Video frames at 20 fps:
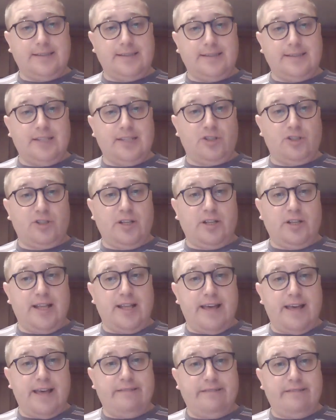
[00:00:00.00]

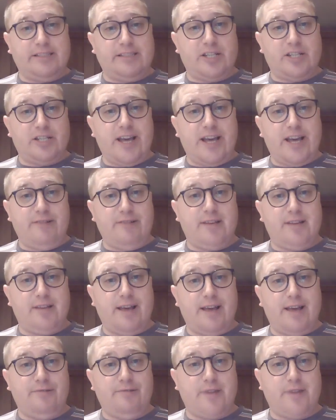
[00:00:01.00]
essentially there is a
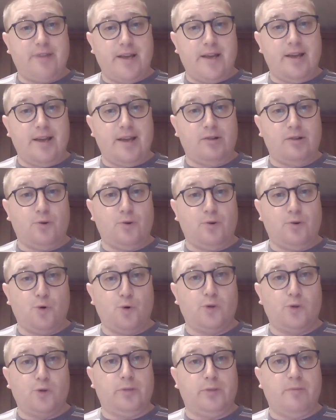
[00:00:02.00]
charity out there
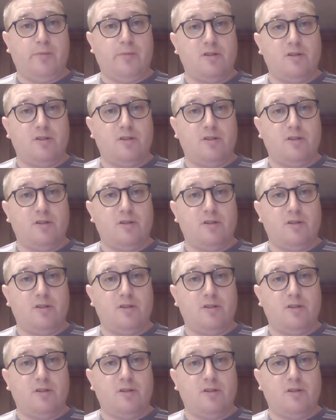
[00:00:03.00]
called